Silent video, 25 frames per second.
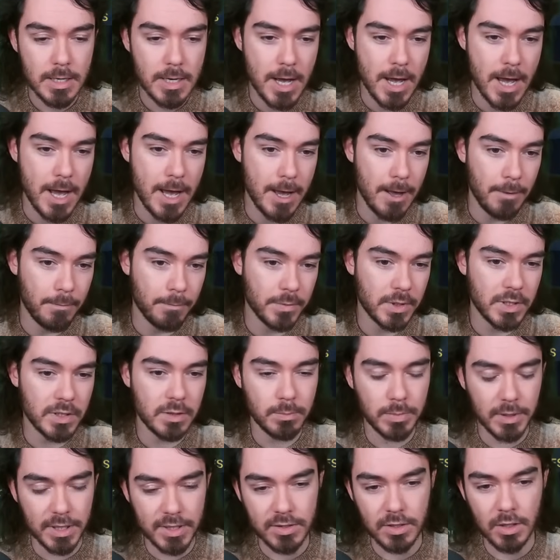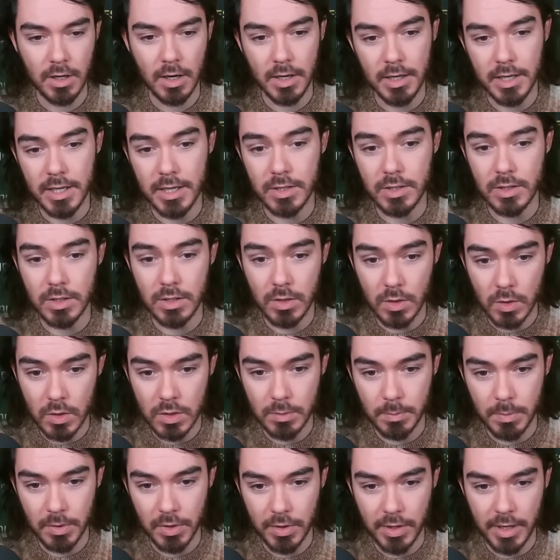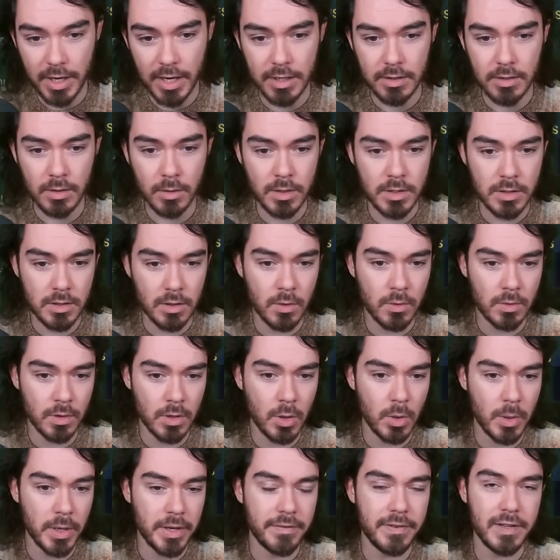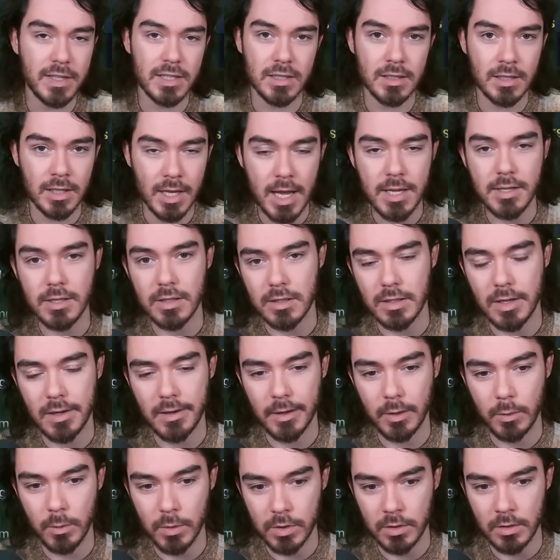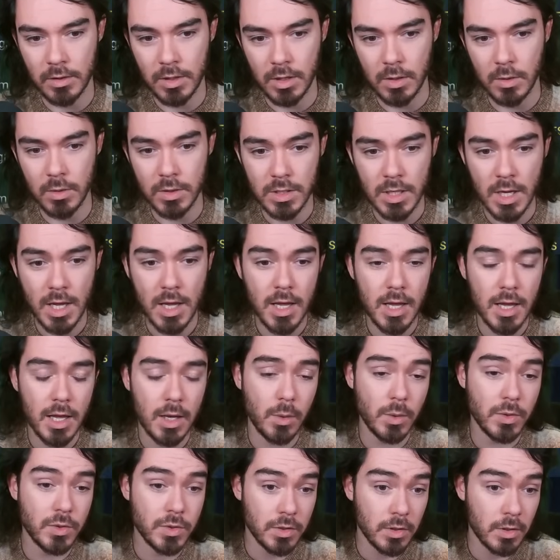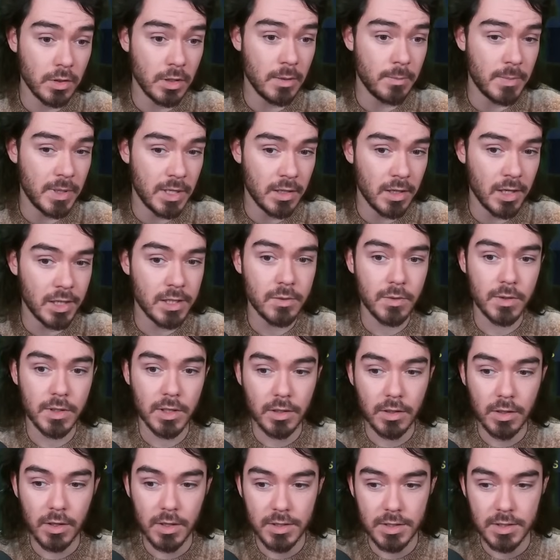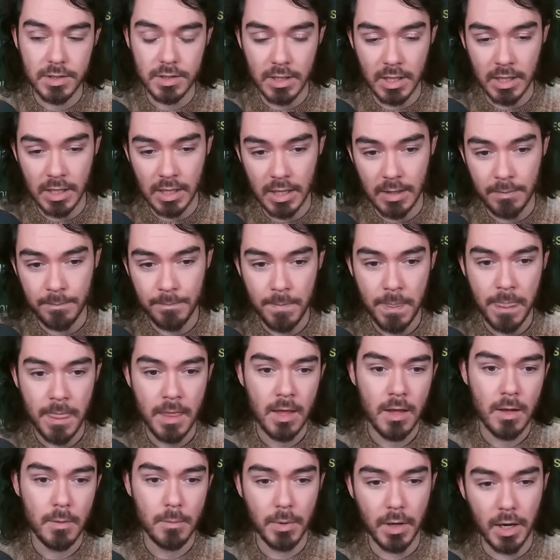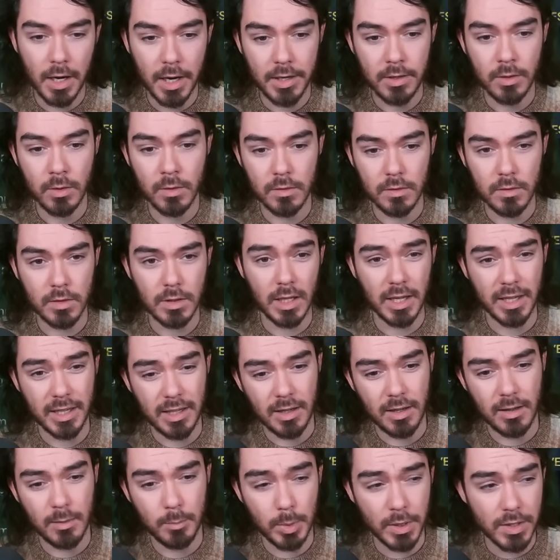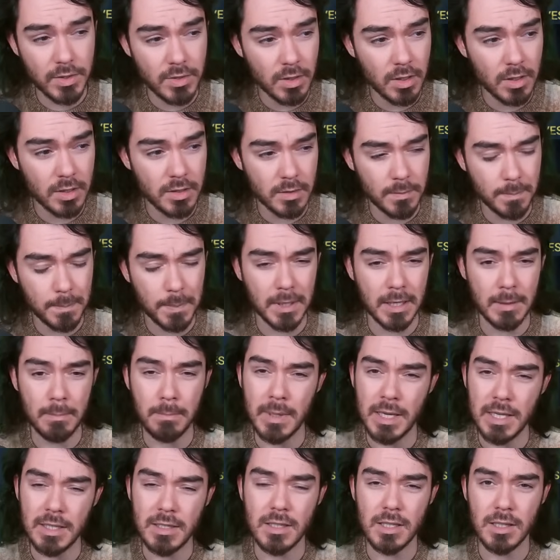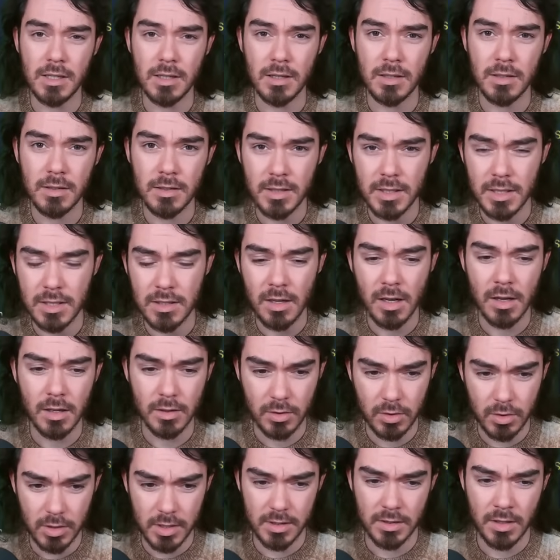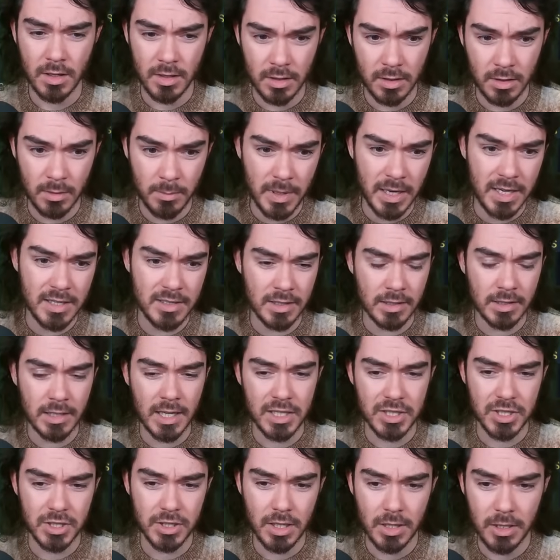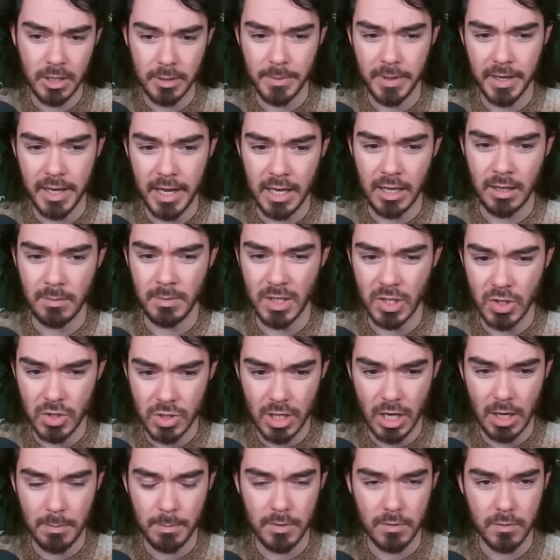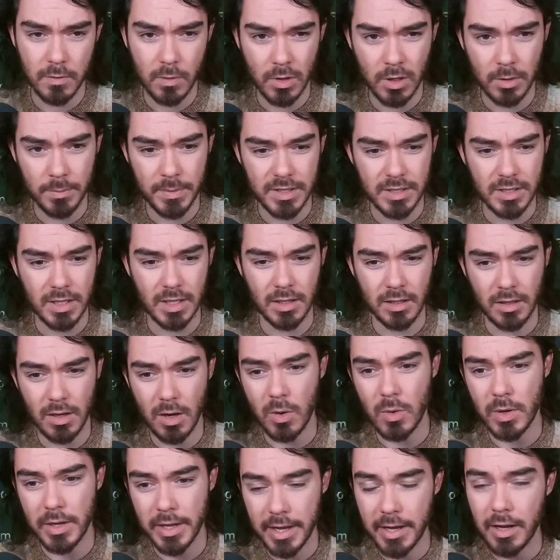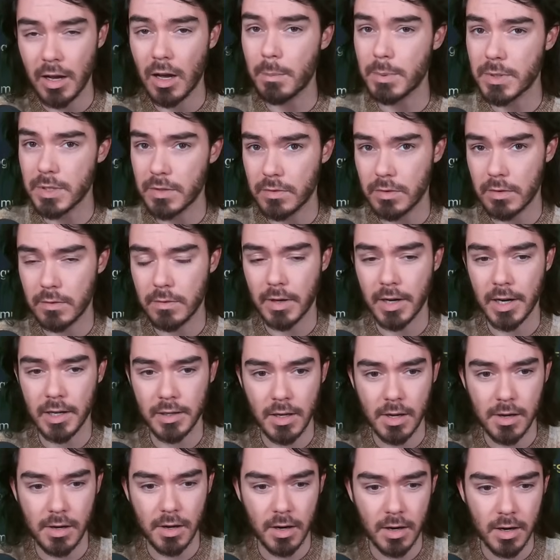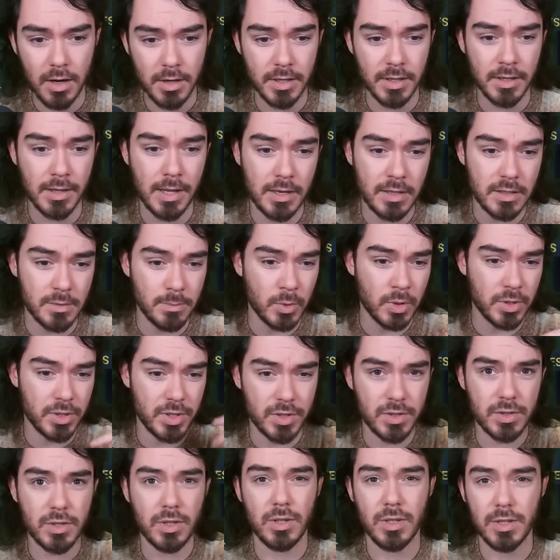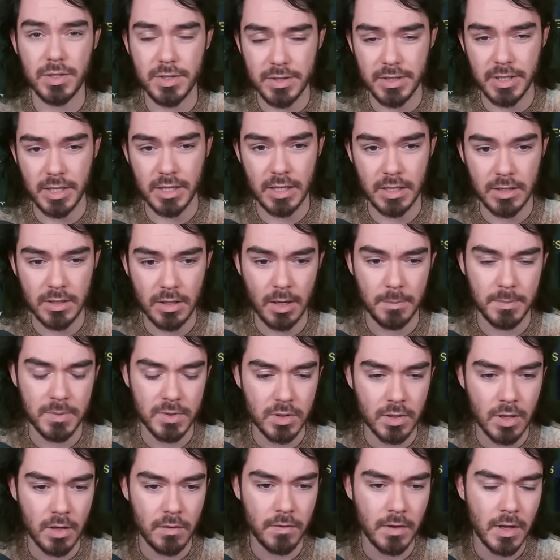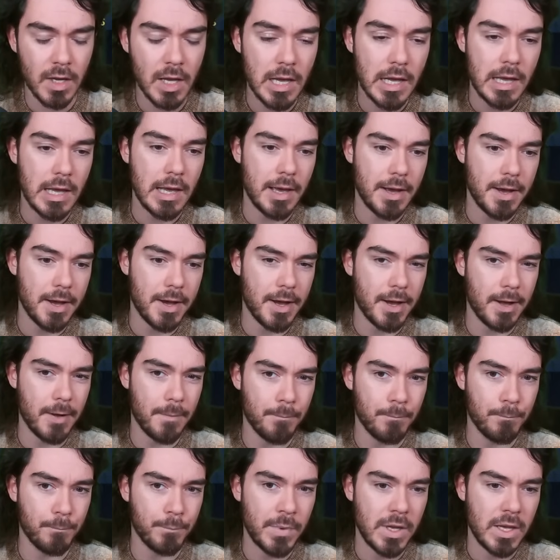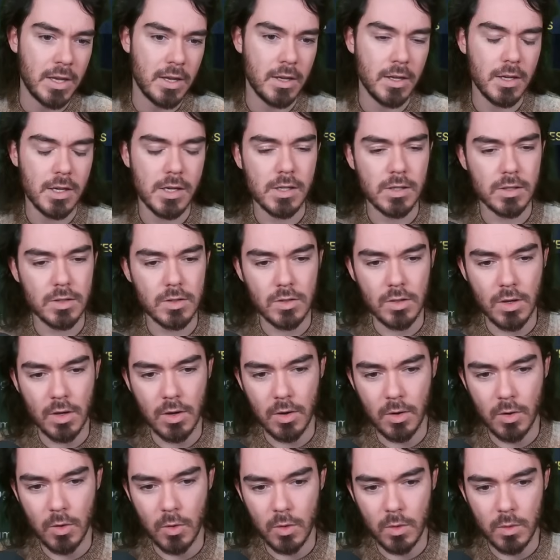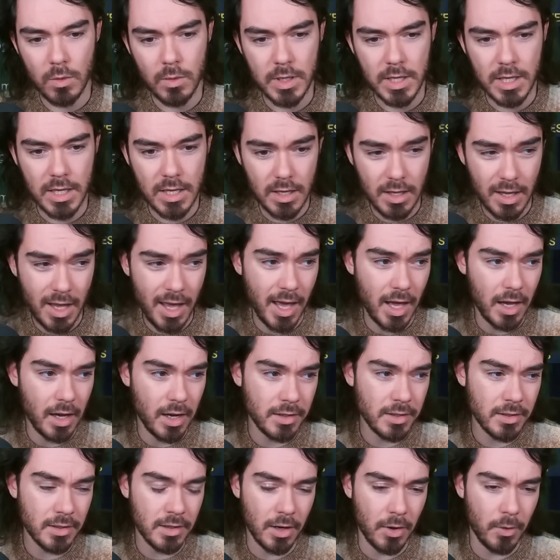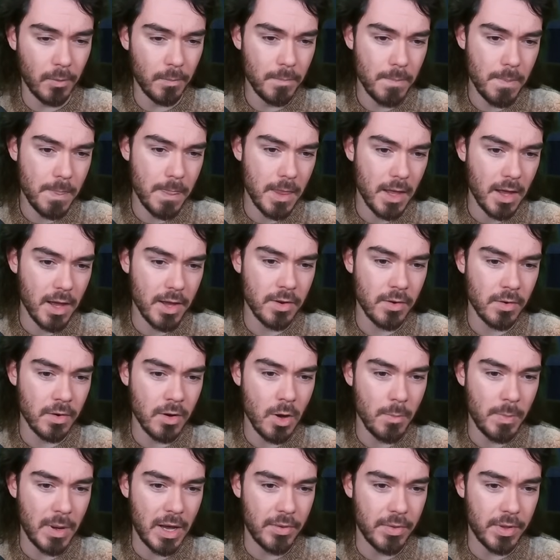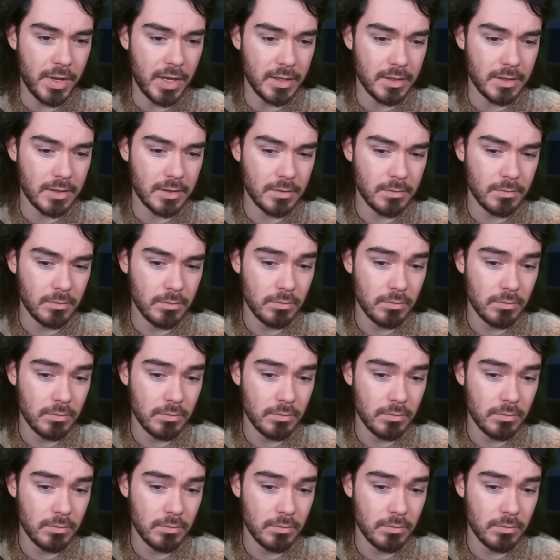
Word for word: because um, Blizaar is usable there, though I don't know if he's necessary with Newt. It would certainly be nice for the Cursed City, but I don't like Blizaar is a pretty mid tier. He's not he's not an amazing legendary by any mean shape or form. He's like an okay option for Fire Knight Hard, and then he's more just Cursed City type stuff. Um, so yeah, I don't know. I don't know about this.